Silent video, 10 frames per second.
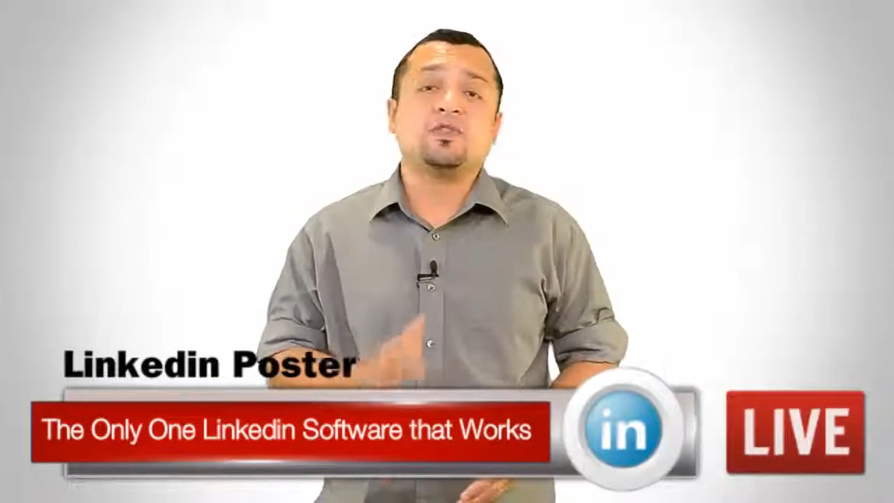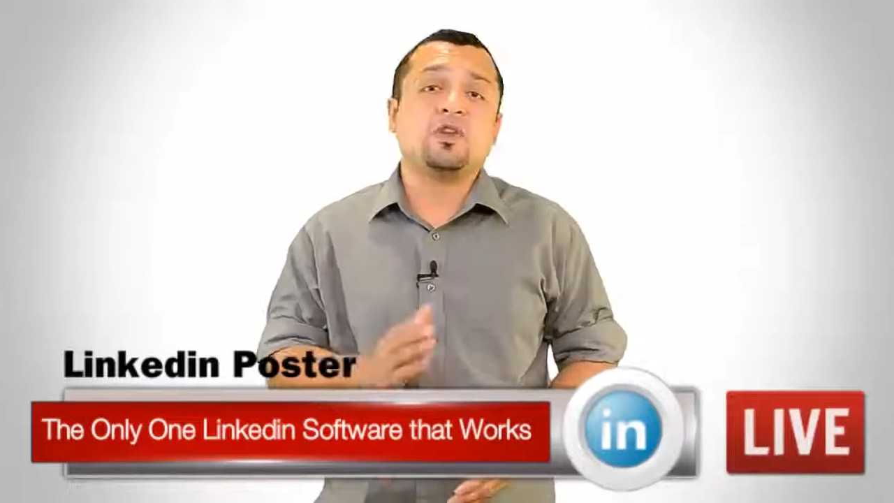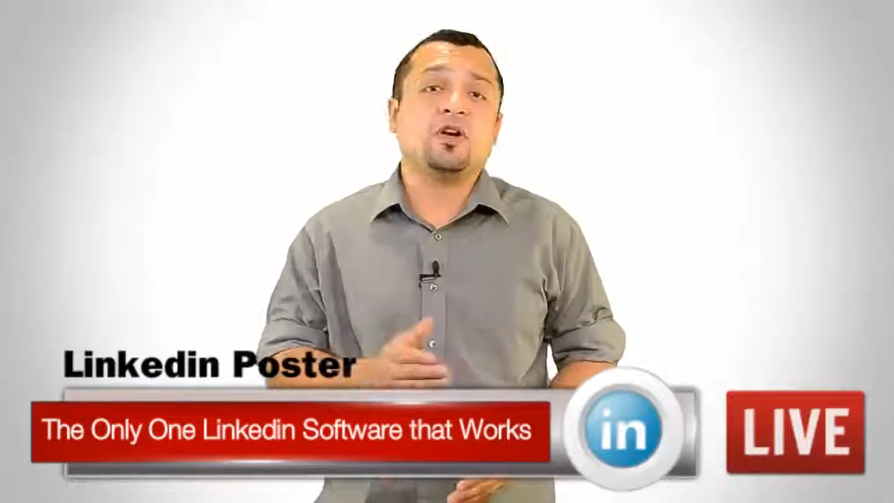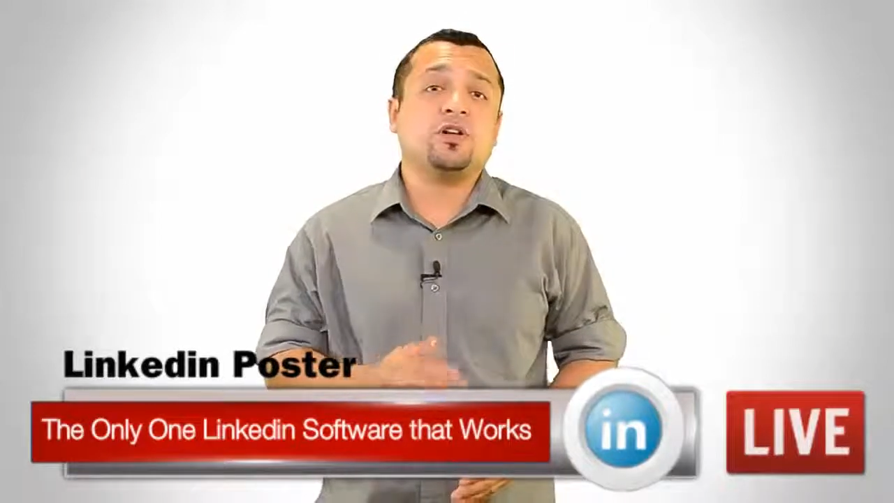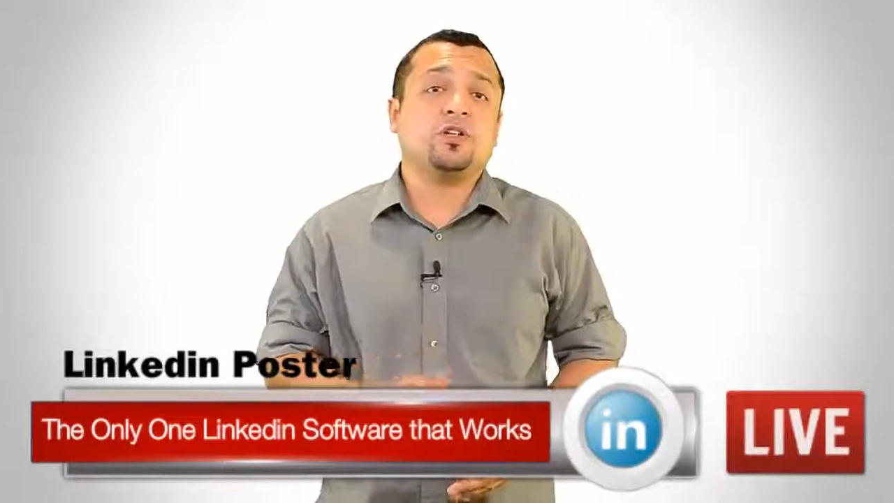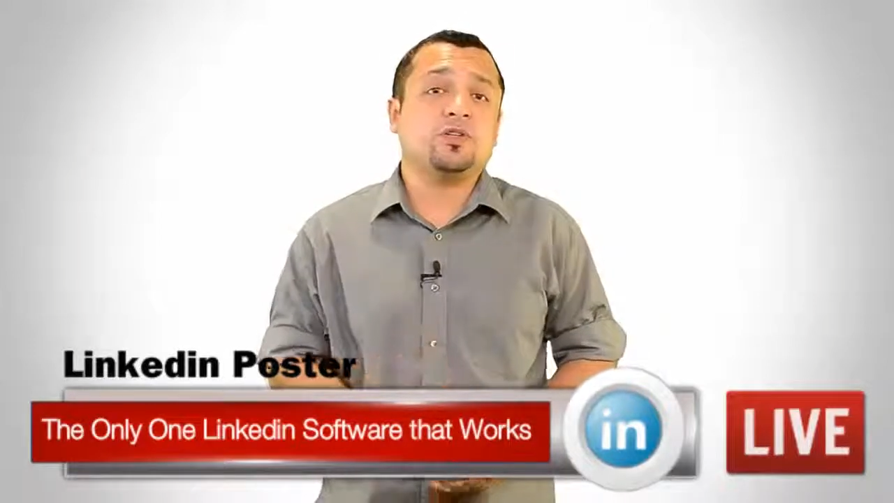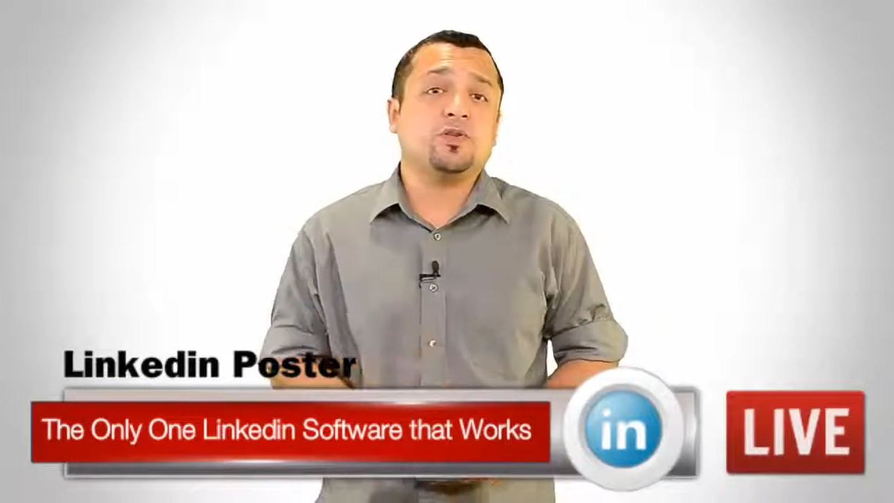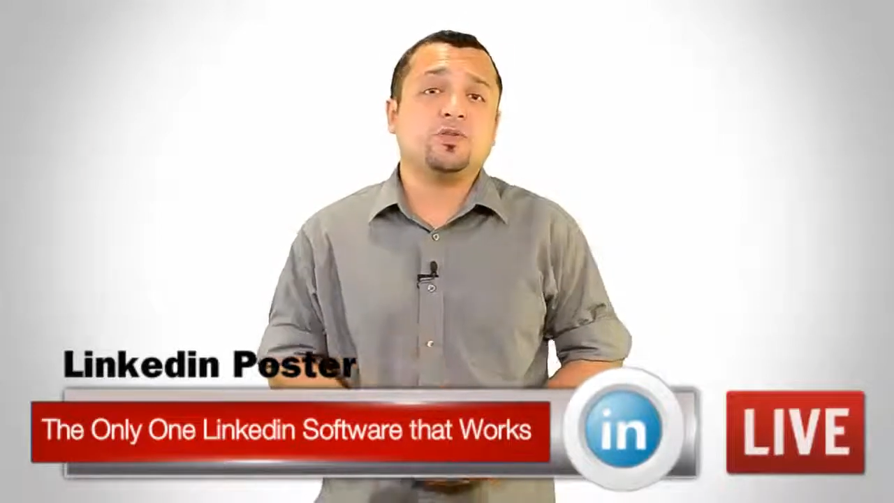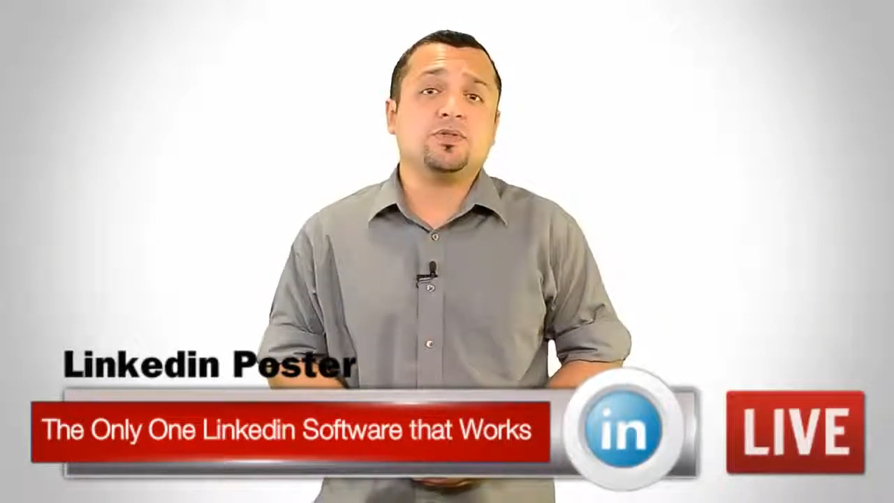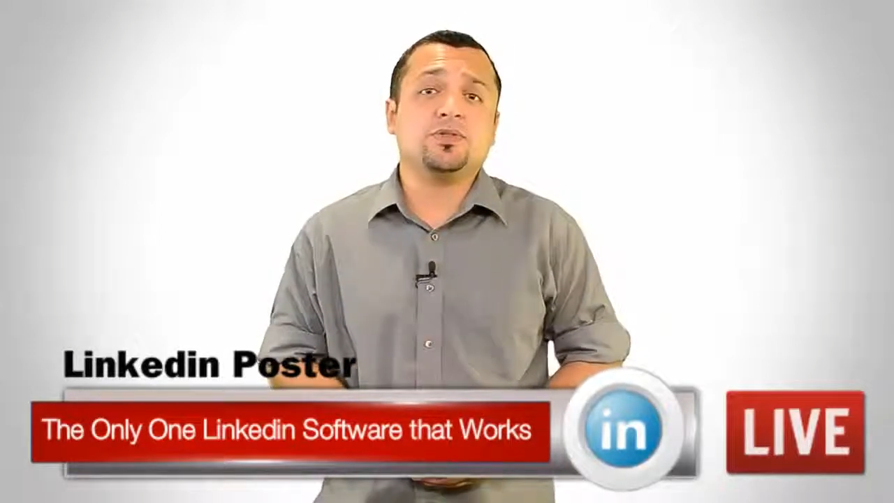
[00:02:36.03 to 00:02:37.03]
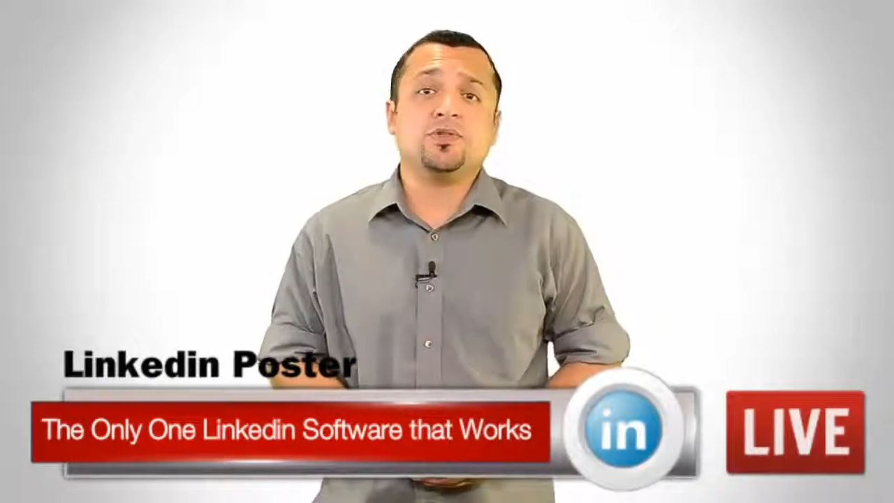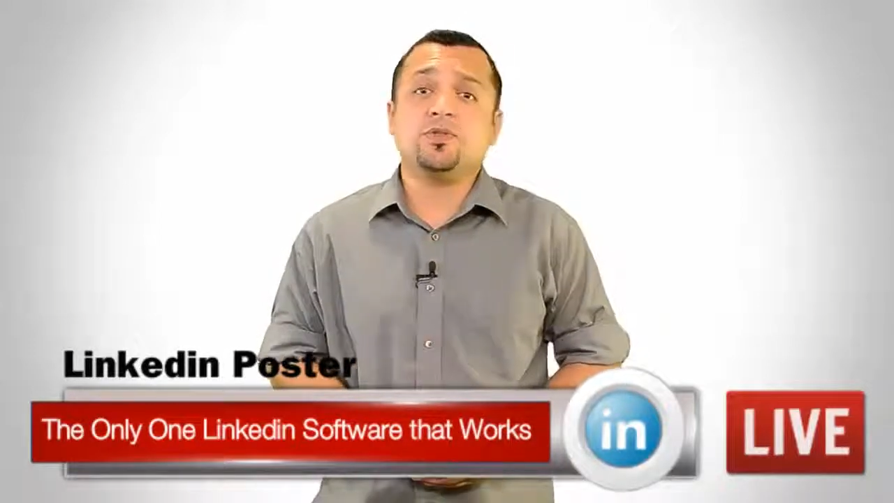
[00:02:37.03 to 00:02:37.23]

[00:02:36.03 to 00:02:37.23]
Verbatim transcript: targeted users